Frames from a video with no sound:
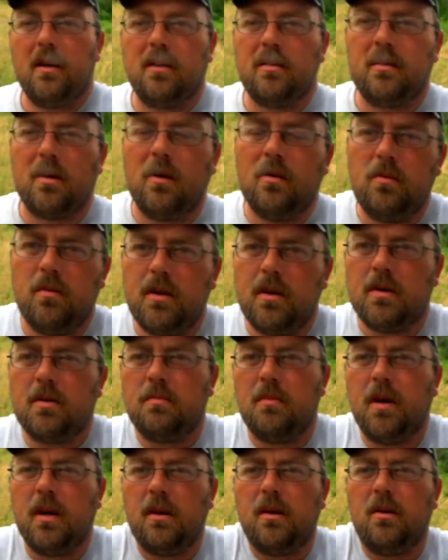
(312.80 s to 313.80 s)
so we
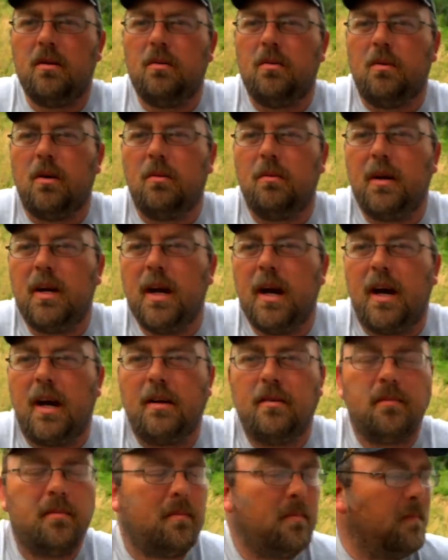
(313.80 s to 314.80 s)
just make do with what we got.
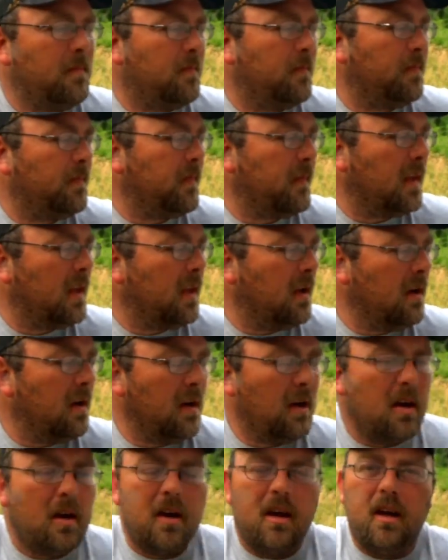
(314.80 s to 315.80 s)

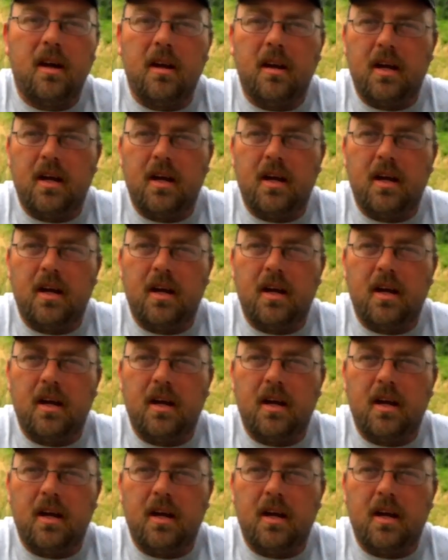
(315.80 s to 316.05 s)
And